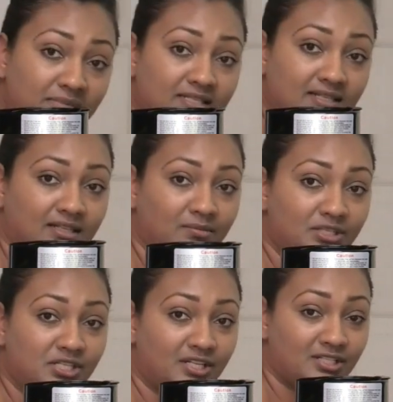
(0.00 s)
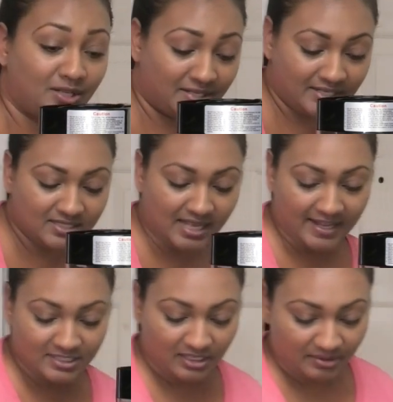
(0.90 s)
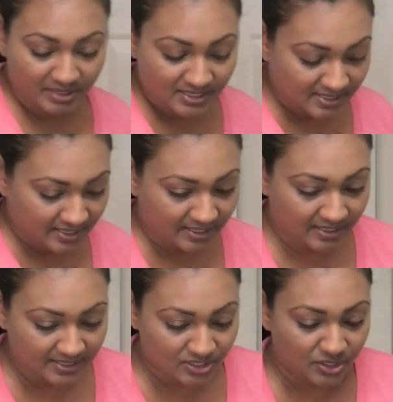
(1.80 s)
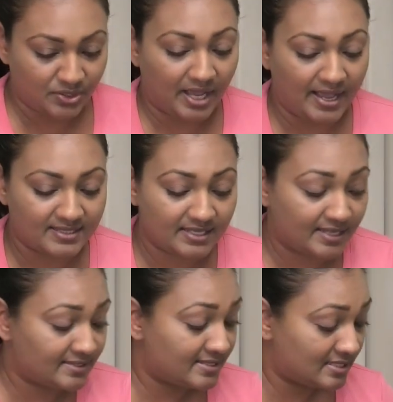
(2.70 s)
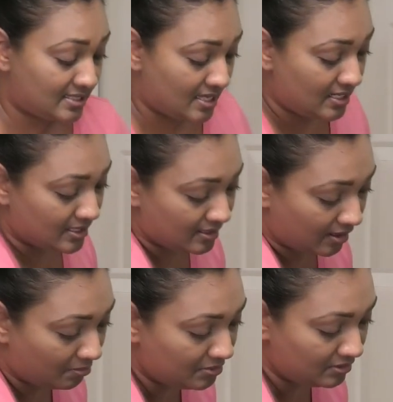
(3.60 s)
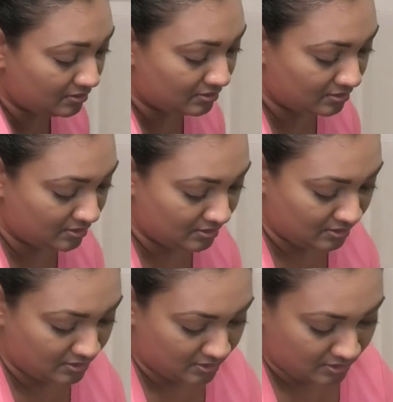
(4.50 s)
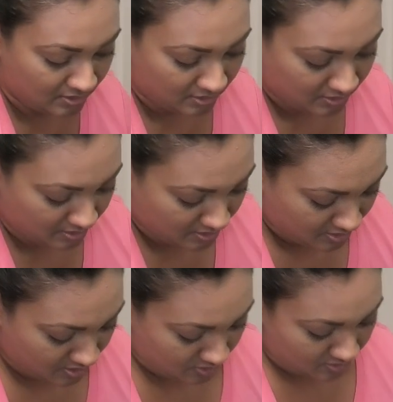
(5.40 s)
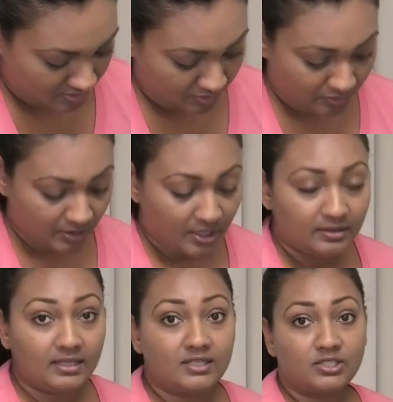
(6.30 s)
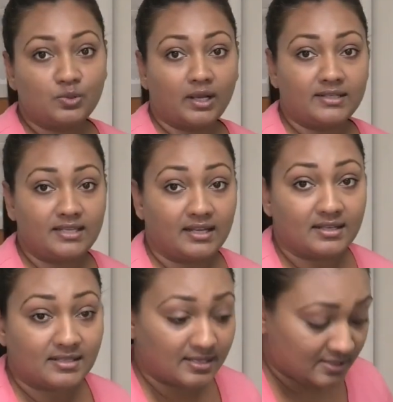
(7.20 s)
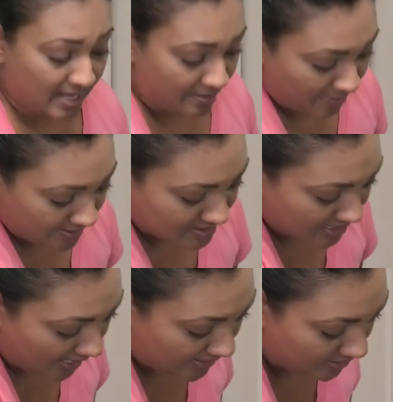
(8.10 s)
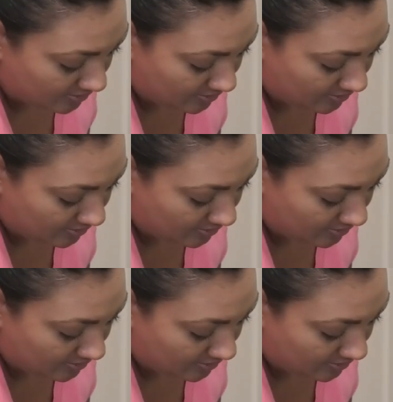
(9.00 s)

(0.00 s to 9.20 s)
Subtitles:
to turn the machine is on this side. So let me turn this so you guys can see the knob. So these two containers are side by side.